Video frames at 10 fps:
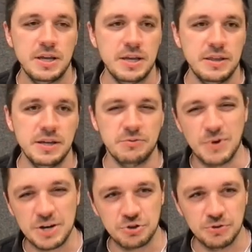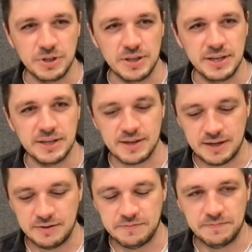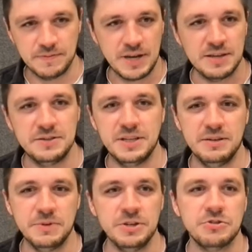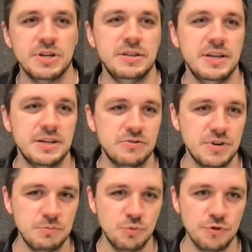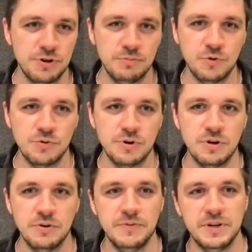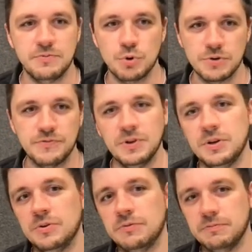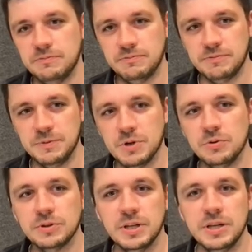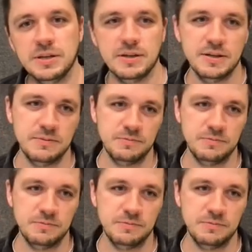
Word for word: And then gradually they kind of, as they iterate, they can run more and more of their workflow remotely